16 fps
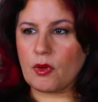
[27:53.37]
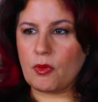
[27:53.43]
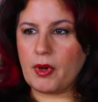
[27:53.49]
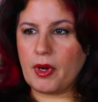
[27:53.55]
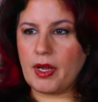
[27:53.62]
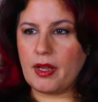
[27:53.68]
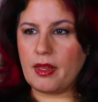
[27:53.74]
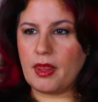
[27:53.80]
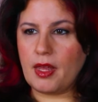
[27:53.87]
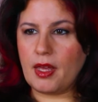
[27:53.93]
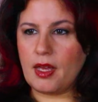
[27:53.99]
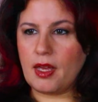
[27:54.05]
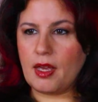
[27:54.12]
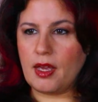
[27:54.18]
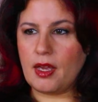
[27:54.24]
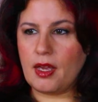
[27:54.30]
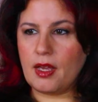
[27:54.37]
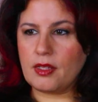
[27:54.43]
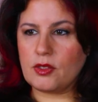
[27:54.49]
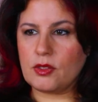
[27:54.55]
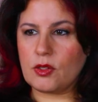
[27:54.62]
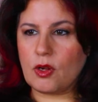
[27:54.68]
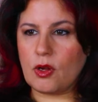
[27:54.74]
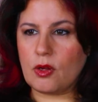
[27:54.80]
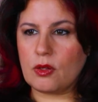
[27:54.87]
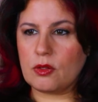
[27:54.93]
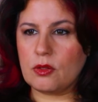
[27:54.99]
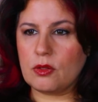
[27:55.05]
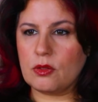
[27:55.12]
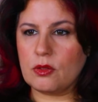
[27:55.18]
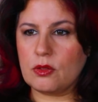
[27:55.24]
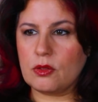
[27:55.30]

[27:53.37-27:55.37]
Why are they stalled?